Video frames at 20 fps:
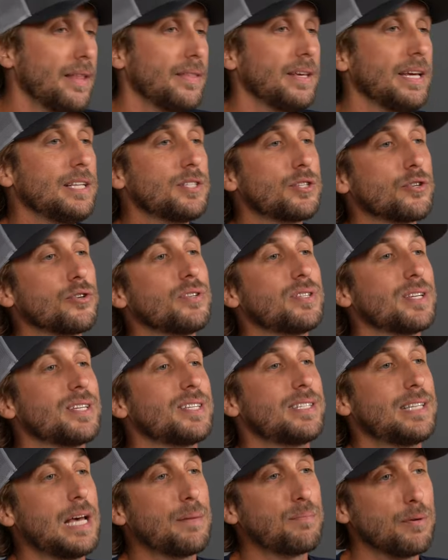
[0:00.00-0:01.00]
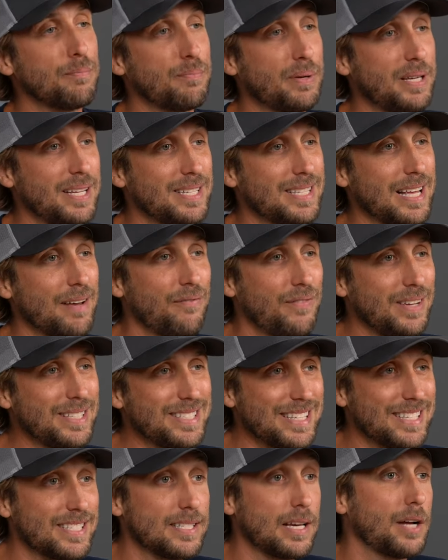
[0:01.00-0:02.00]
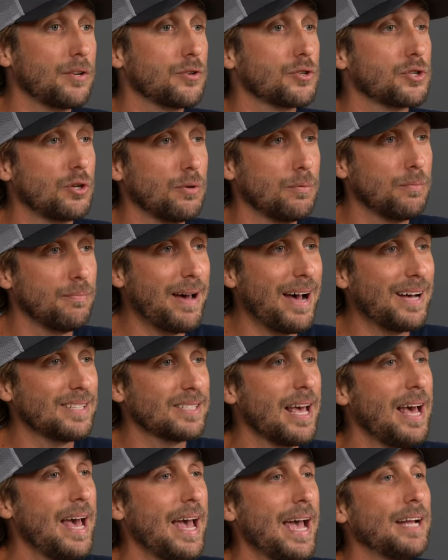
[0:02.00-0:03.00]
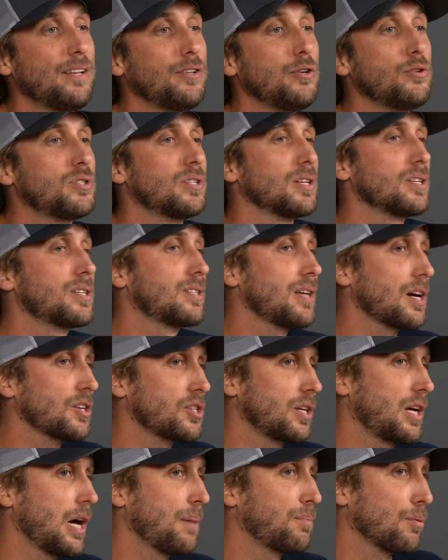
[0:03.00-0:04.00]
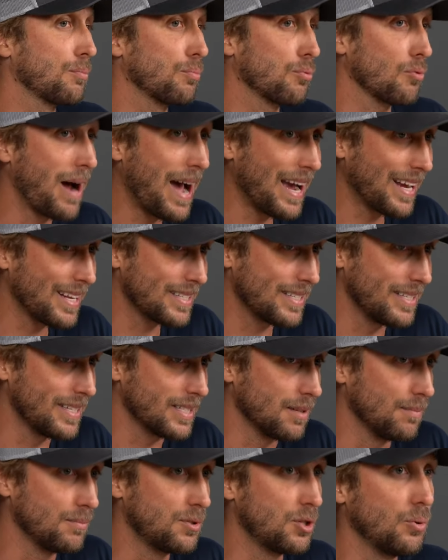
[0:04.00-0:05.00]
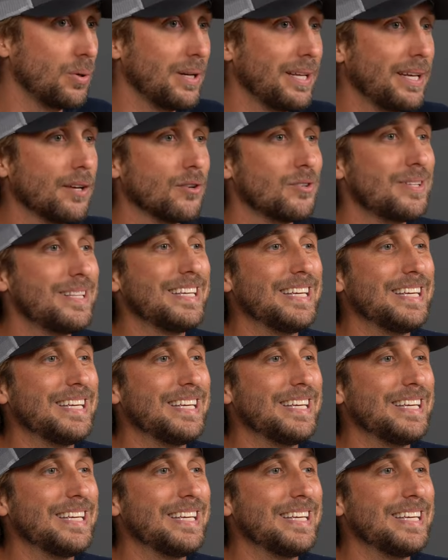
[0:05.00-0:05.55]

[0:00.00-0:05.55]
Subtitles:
The insert is a separate piece that fits inside your scuba mask and uses a suction cup or bracket system to adhere to